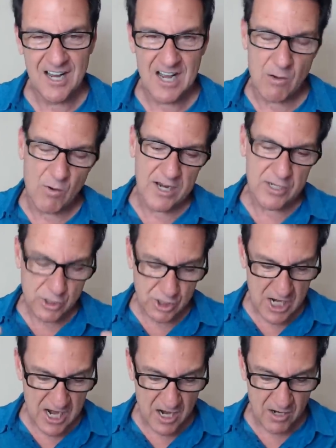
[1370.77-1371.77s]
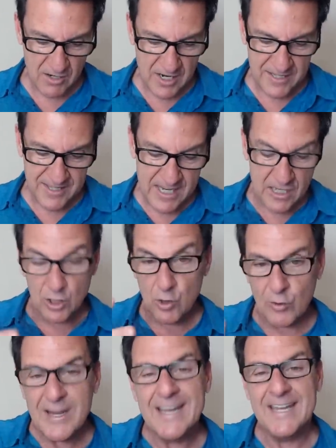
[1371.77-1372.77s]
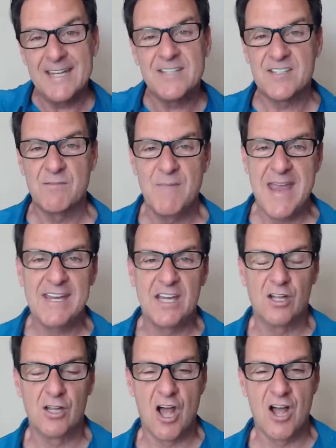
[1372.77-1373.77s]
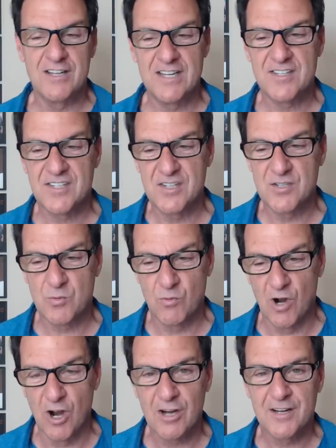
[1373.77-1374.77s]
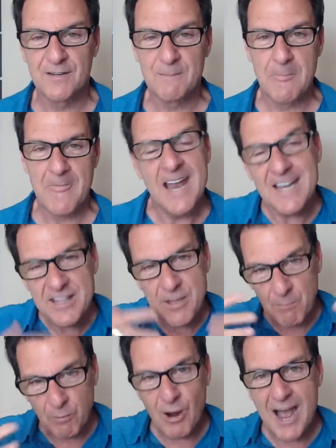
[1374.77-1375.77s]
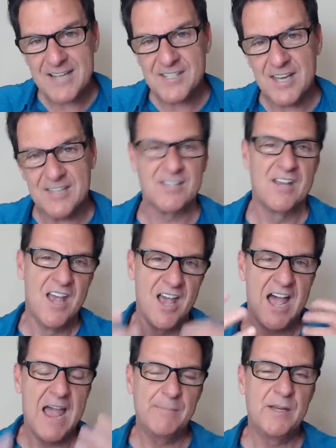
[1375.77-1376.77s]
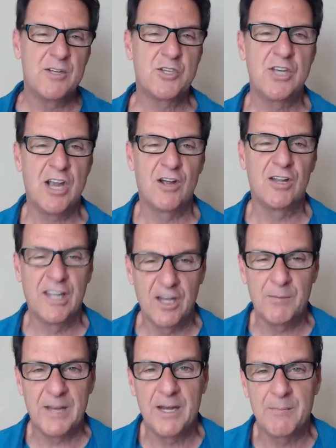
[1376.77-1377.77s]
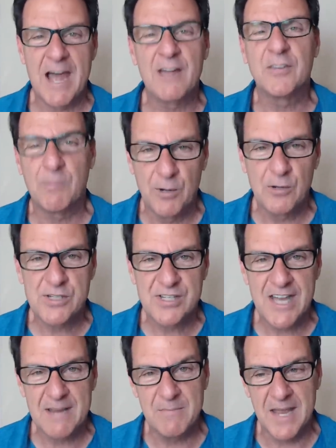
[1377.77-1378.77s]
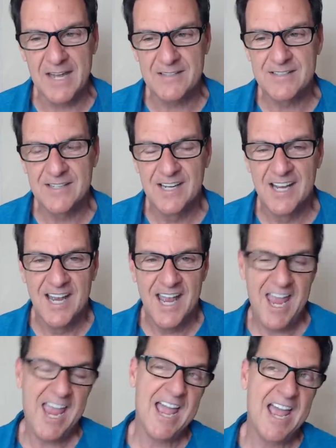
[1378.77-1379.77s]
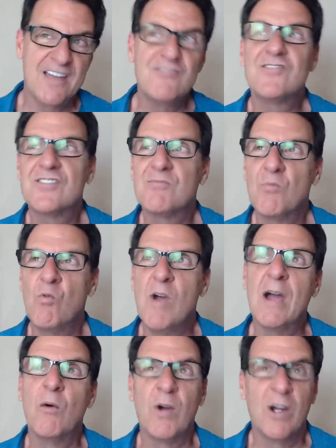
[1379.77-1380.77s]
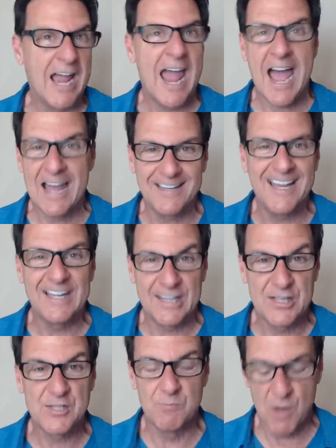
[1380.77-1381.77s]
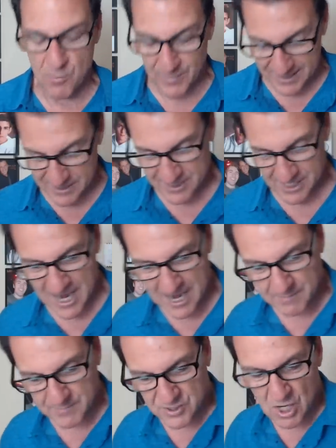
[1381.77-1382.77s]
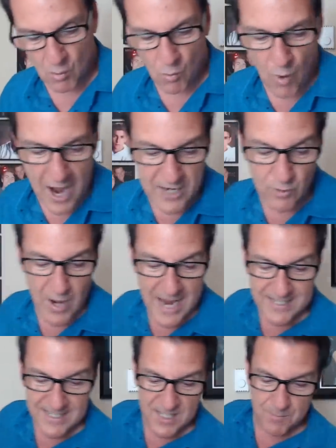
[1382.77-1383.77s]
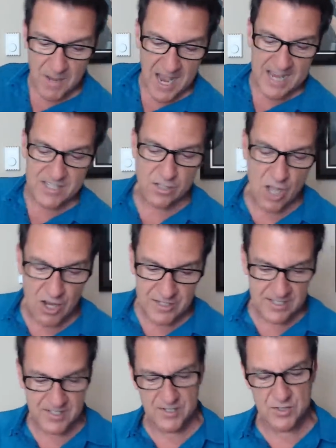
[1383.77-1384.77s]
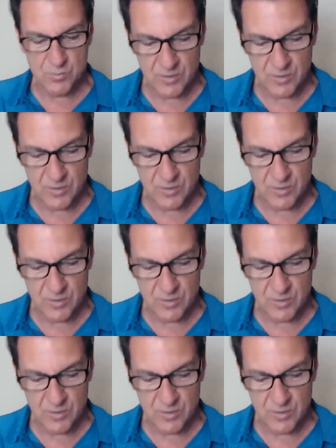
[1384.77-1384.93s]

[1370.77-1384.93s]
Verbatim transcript: I want to share the ingredients of making a long distance work. And in the process, I'm going to share a little bit about the person I met and where we're at at this moment in time. So, why do I despise long distance